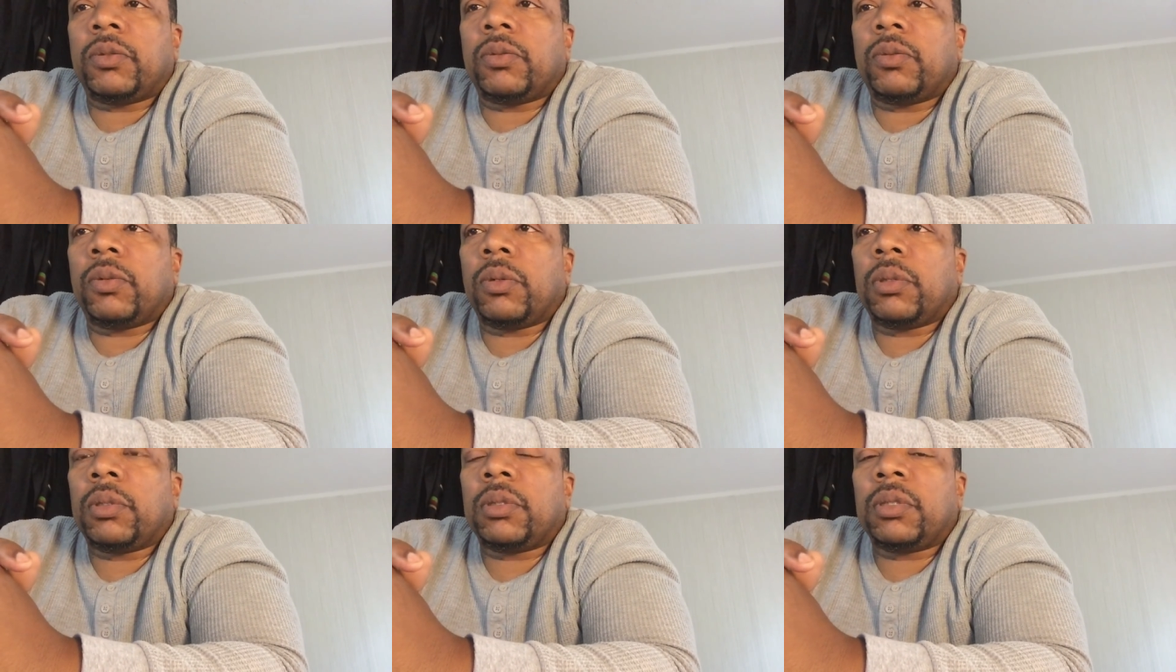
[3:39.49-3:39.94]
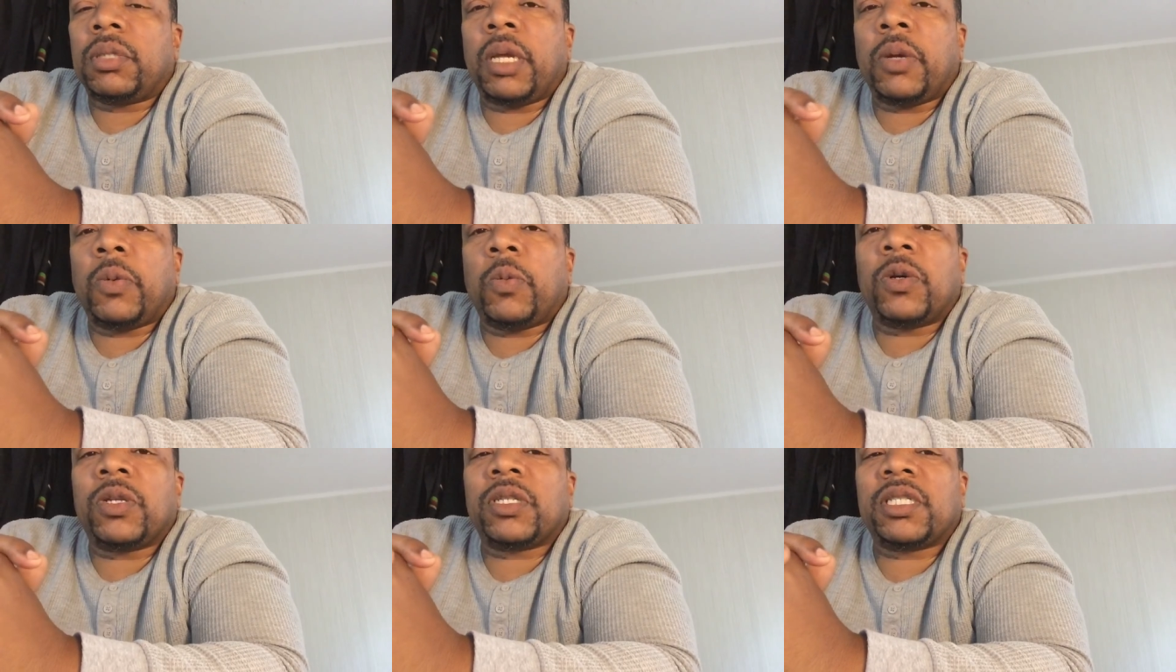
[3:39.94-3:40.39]
there was
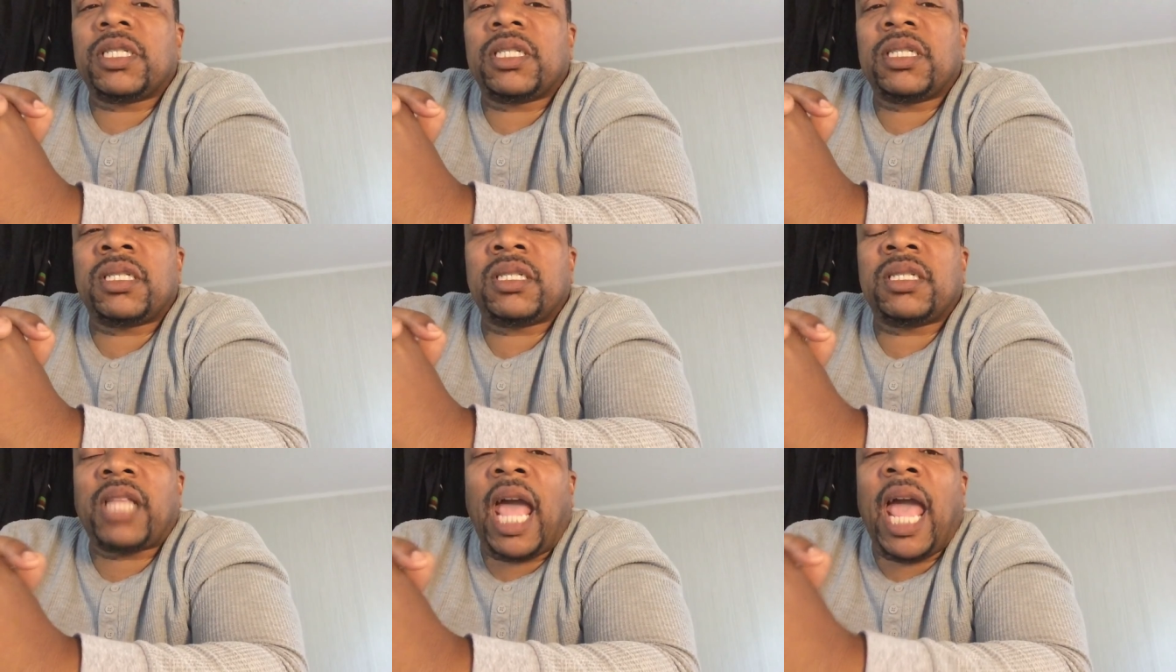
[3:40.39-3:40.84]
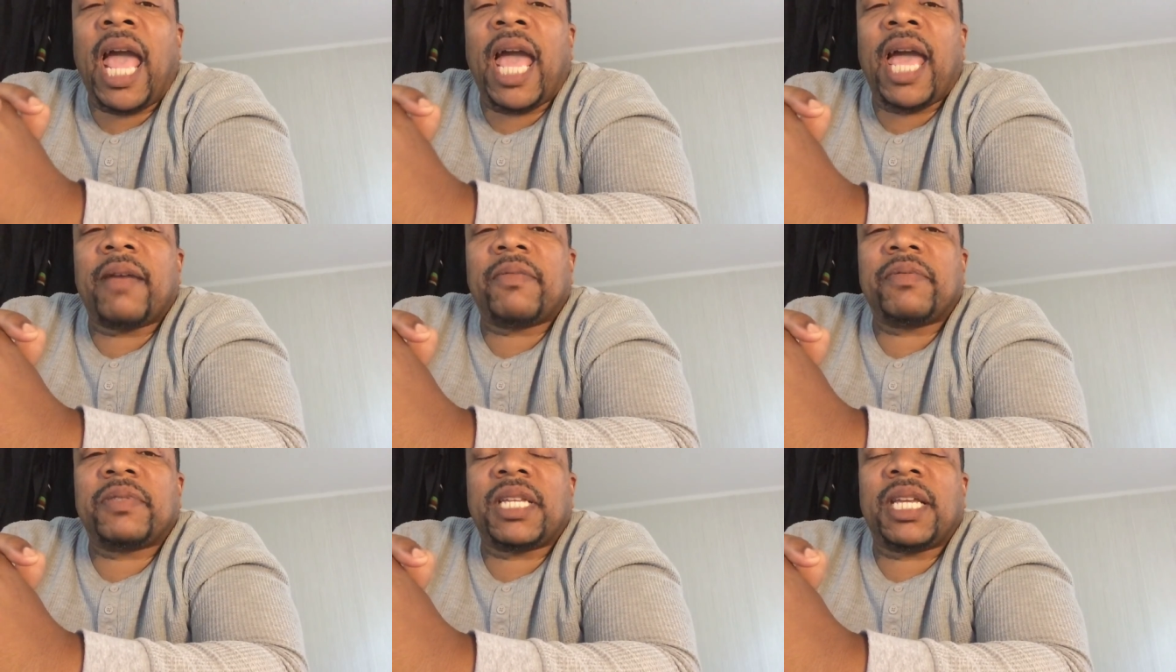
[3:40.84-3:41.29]
staffs
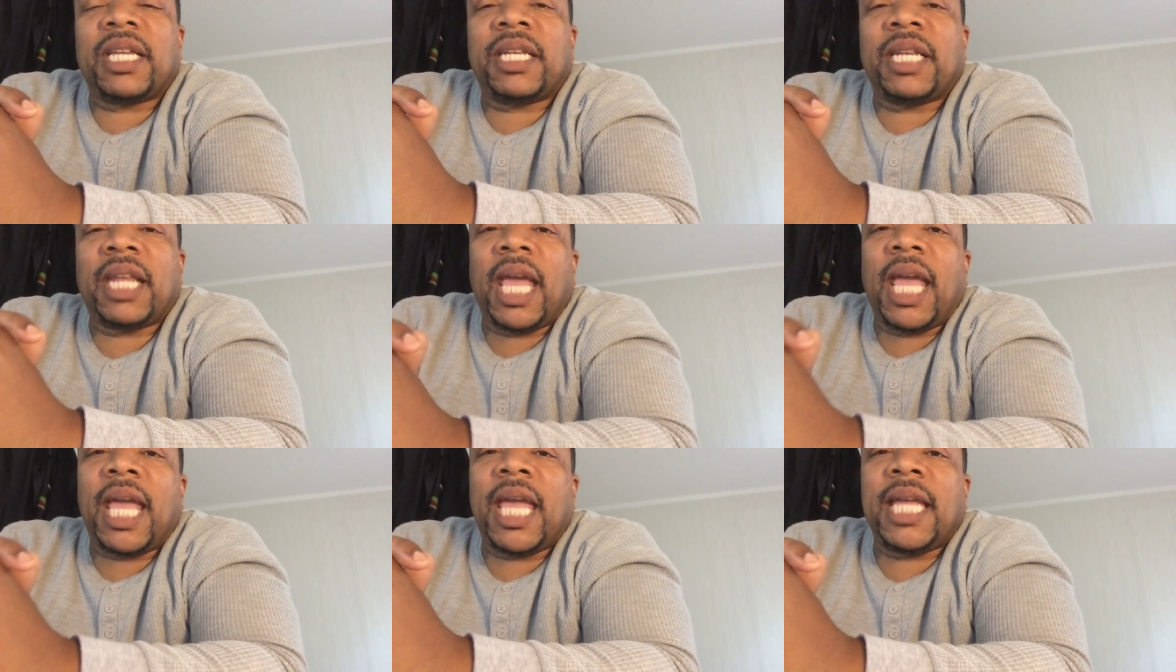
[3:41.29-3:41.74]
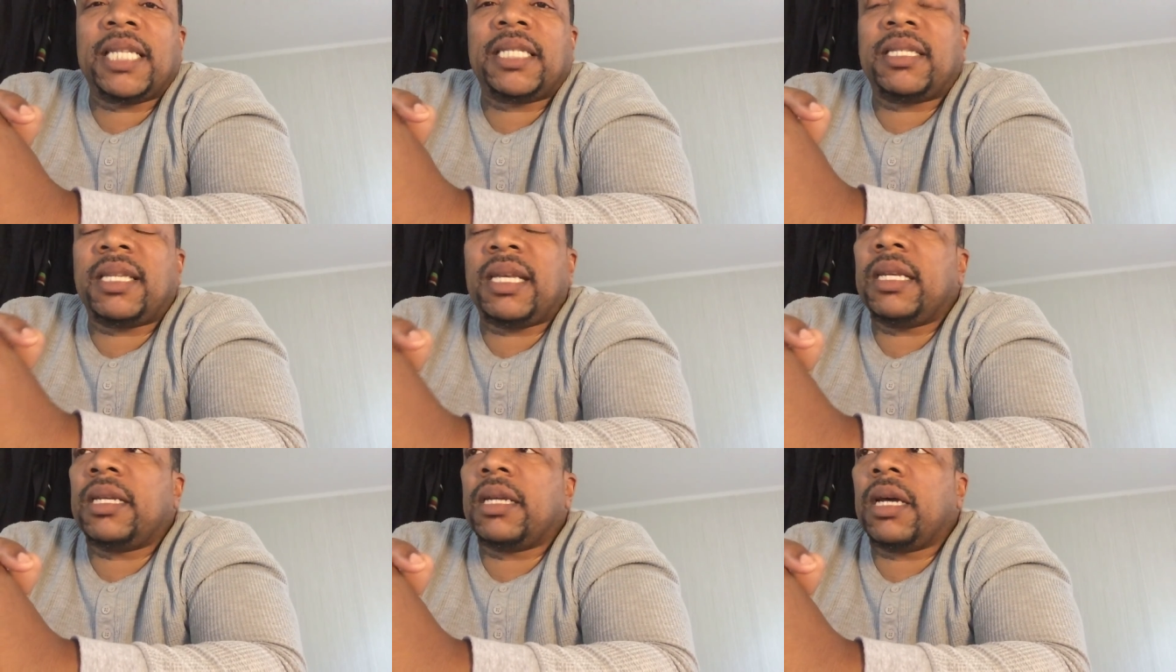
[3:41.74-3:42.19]
in the
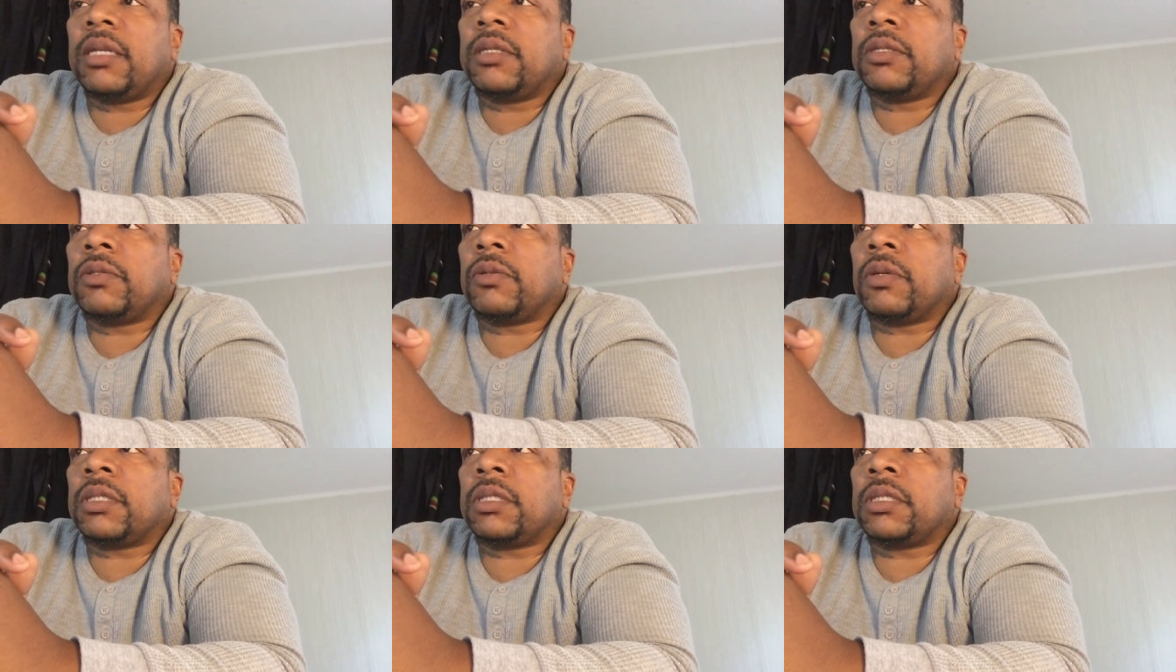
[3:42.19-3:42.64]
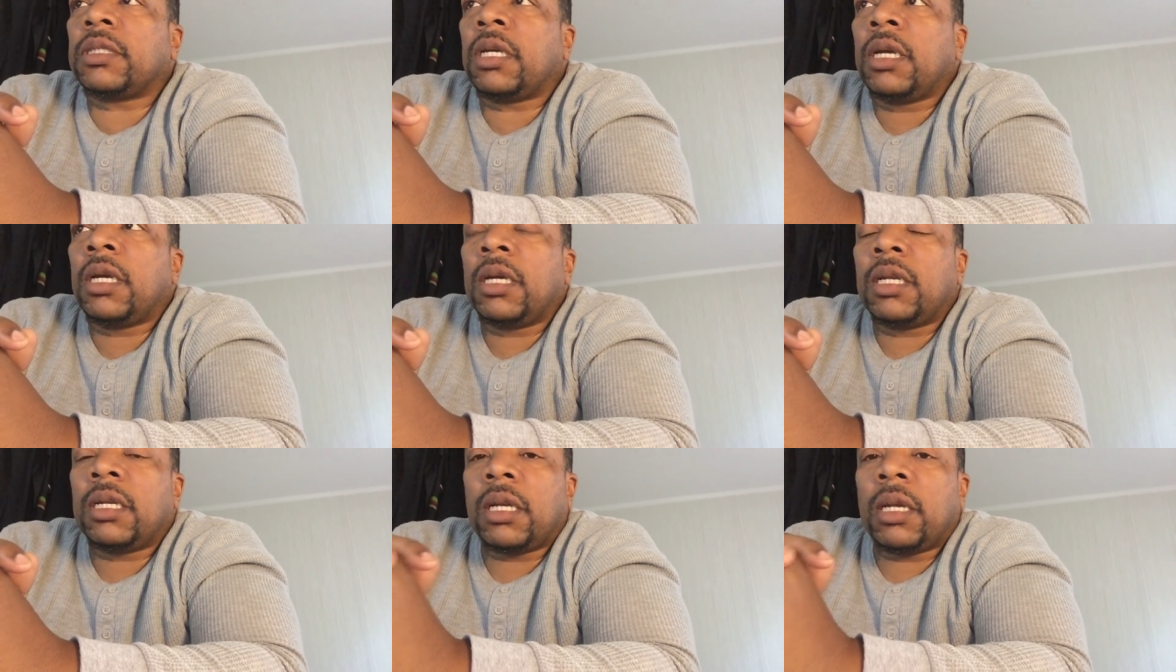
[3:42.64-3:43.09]
1800s
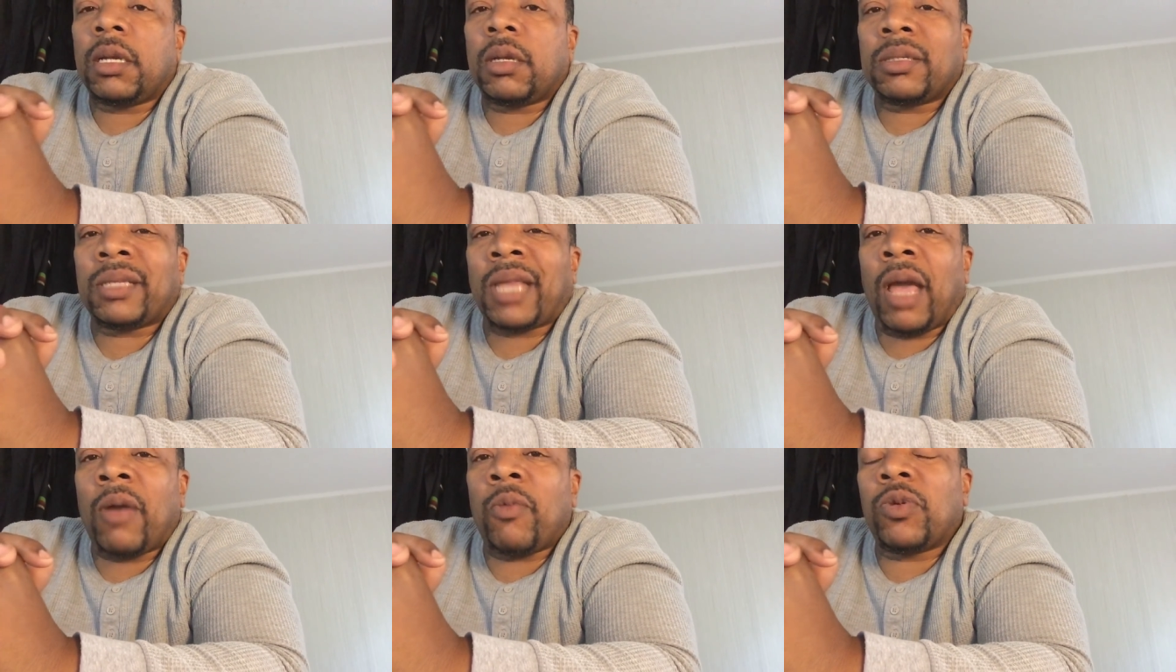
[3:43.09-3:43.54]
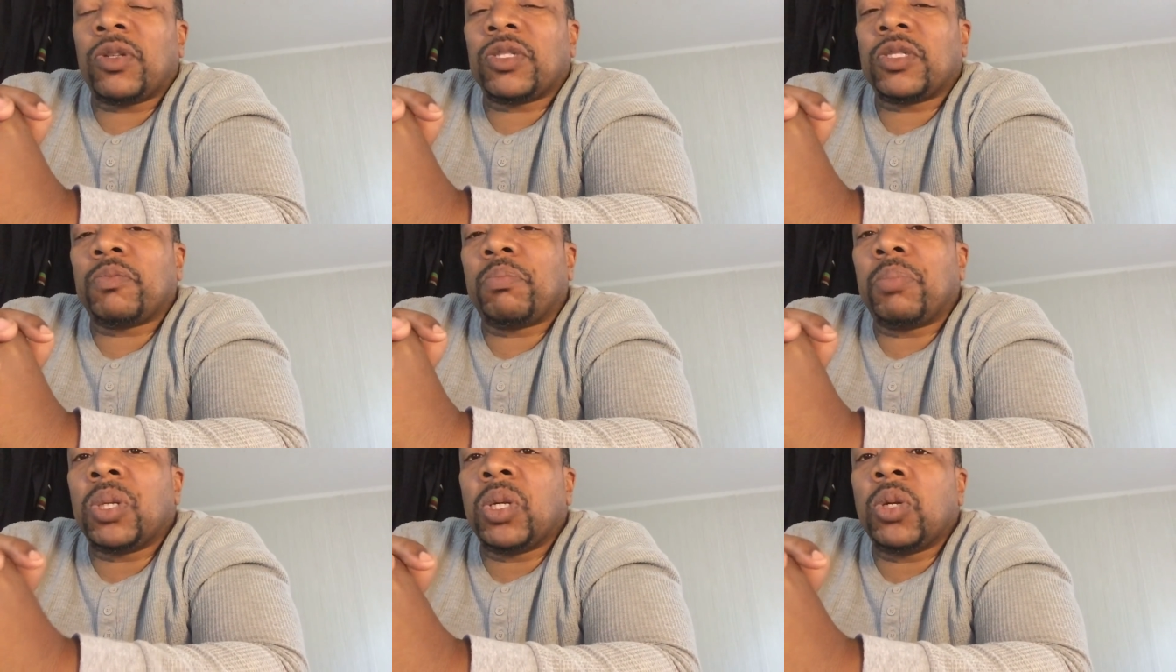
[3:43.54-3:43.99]
that was
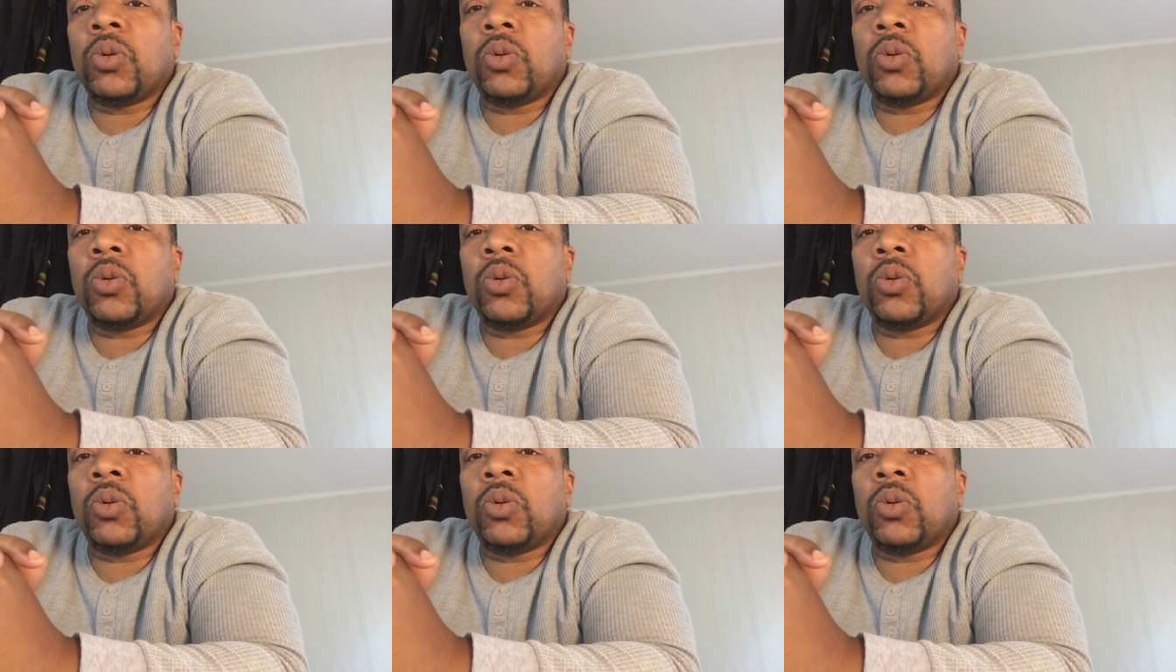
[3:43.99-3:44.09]
blue.